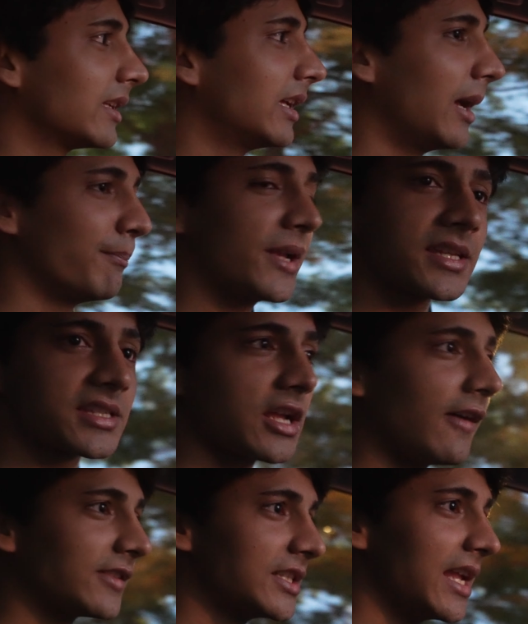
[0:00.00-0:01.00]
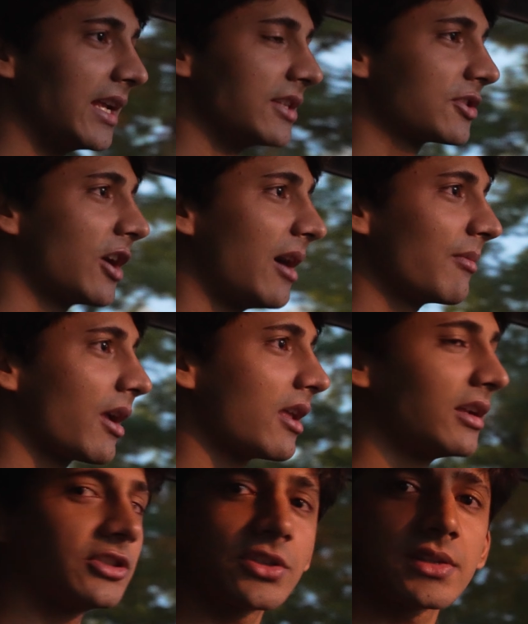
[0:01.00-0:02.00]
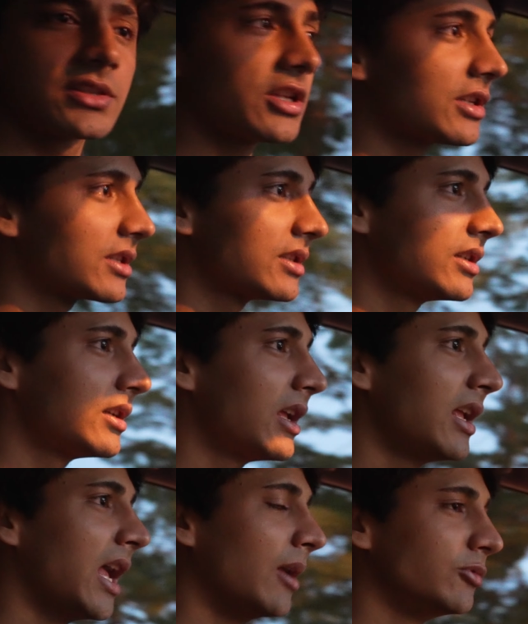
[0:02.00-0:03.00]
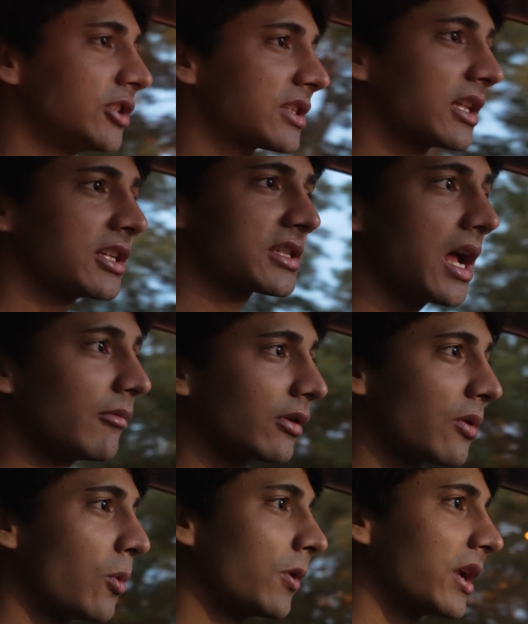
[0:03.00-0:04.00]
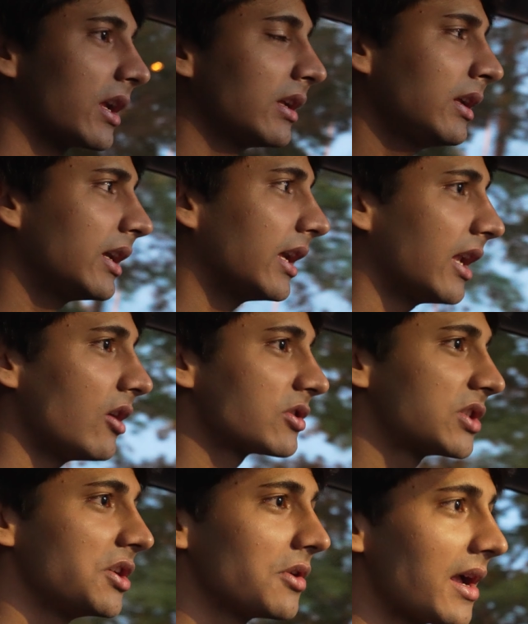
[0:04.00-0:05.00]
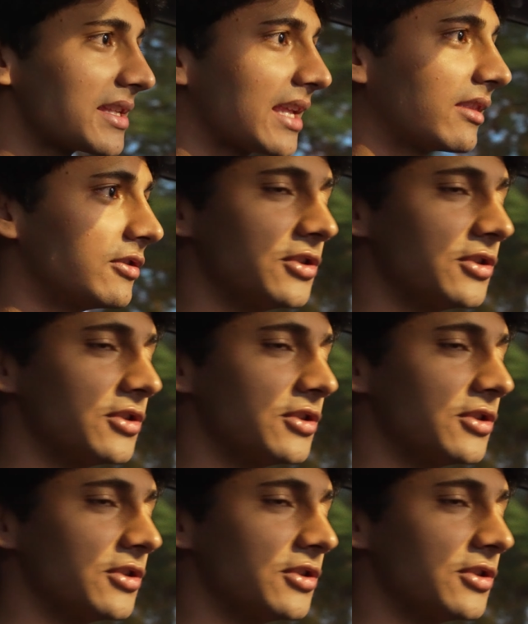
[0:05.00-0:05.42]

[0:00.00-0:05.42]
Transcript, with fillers: I'm pissed off today, so I'm gonna just, just I'm just gonna stop recording and I'll see you guys at the